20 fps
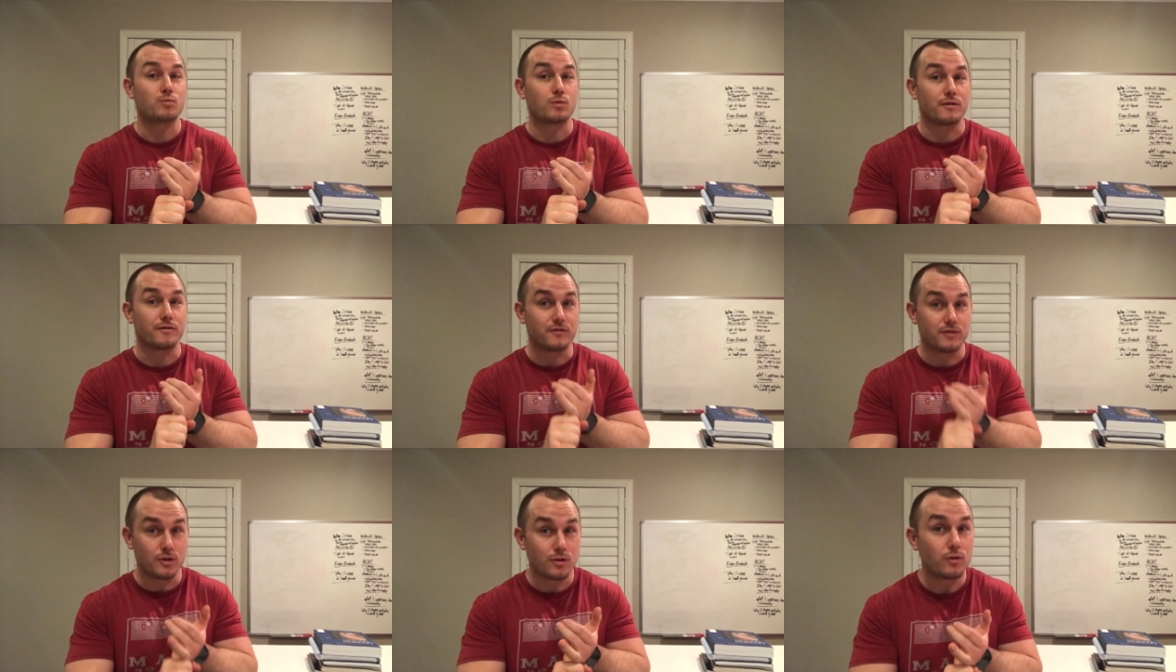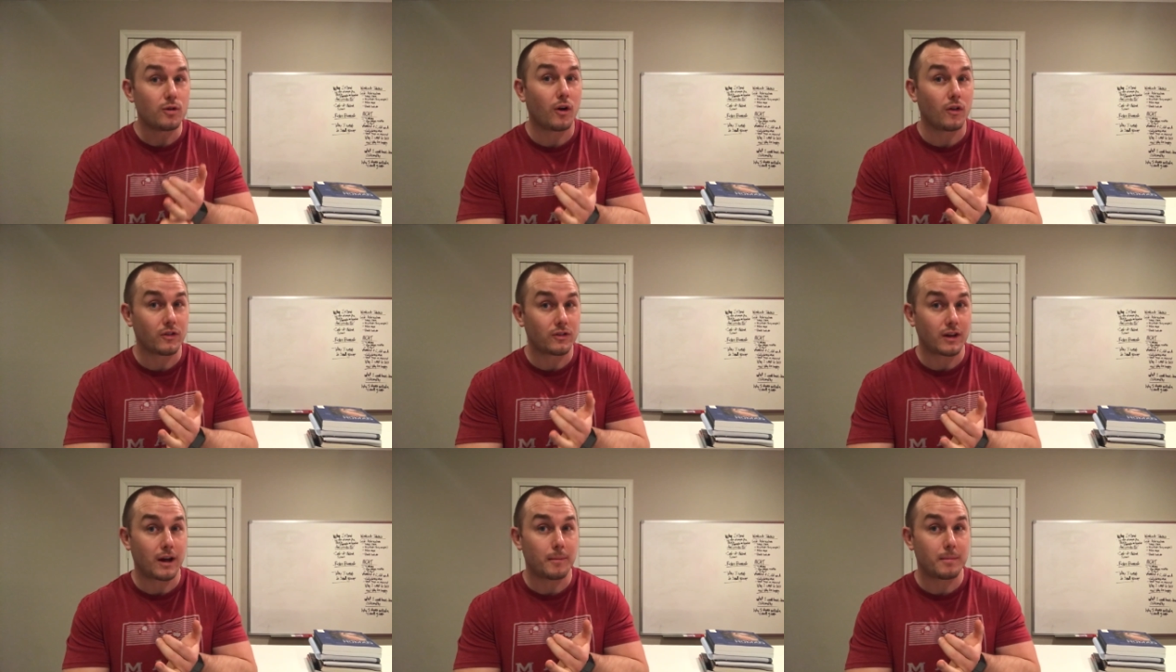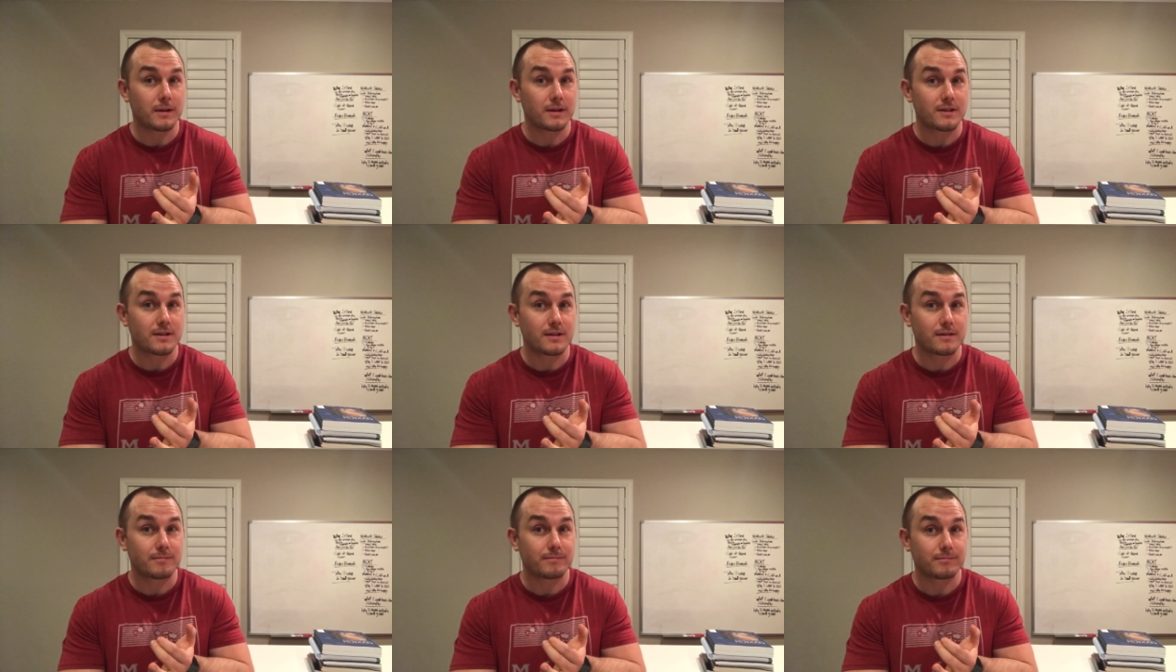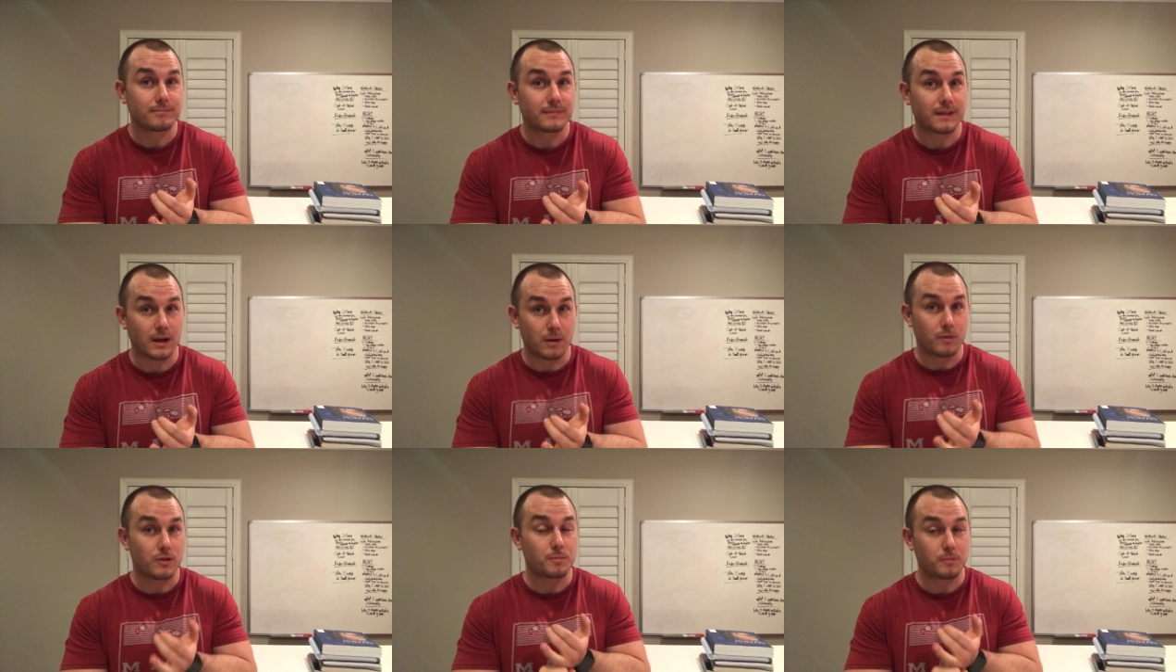reviewed all the topics
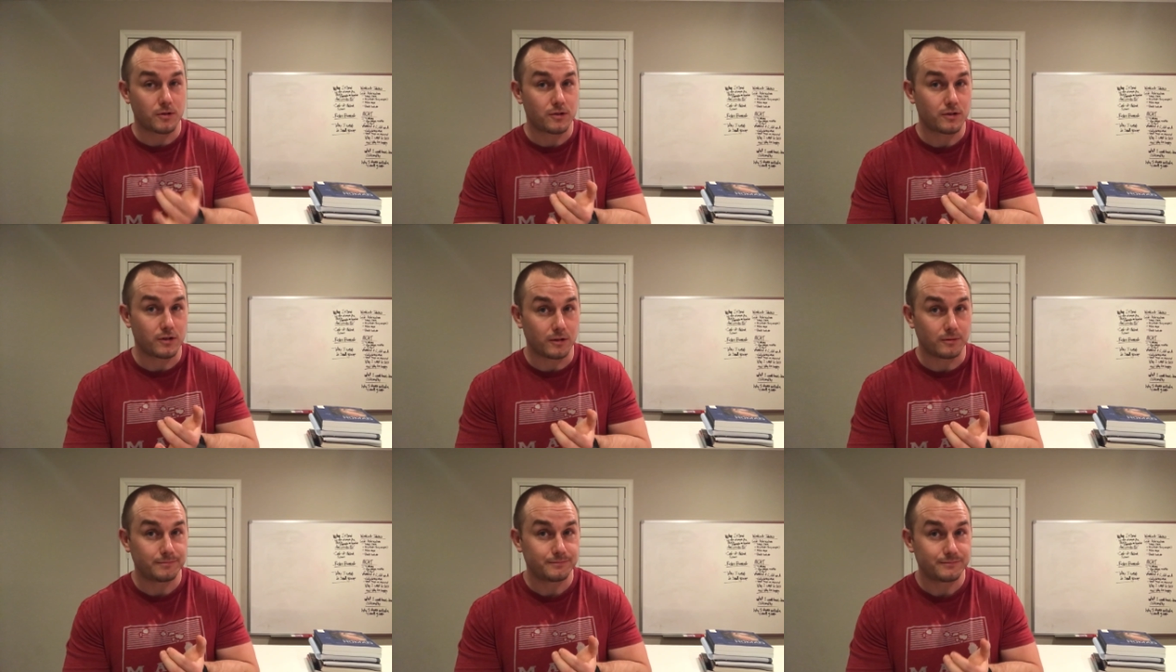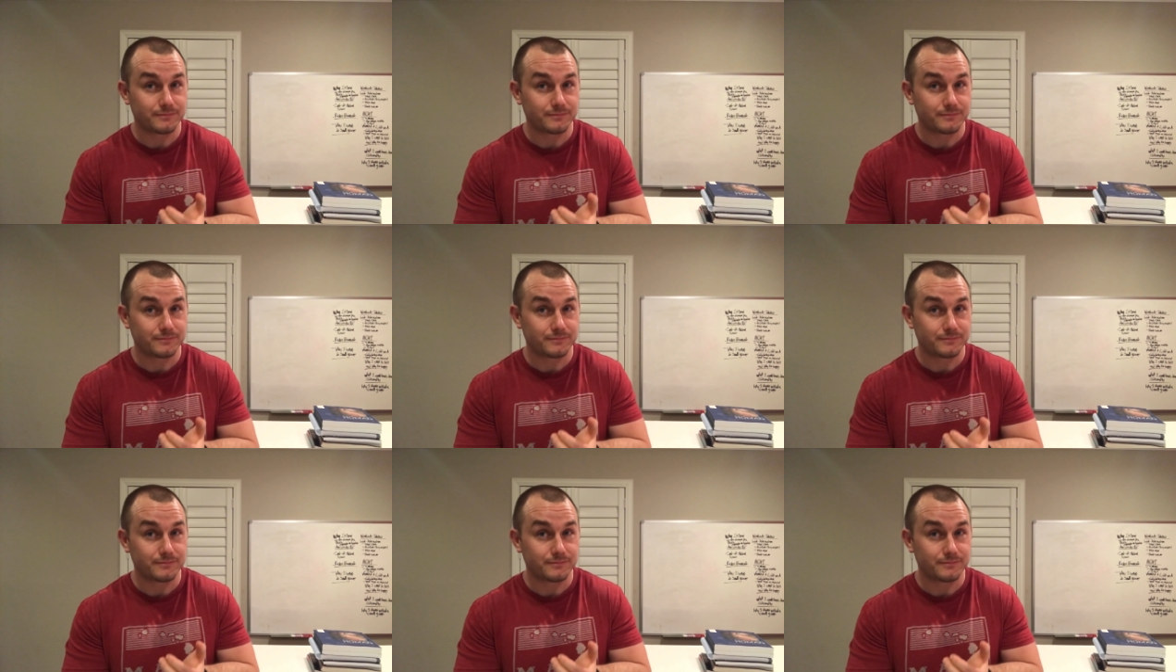that I was supposed to know.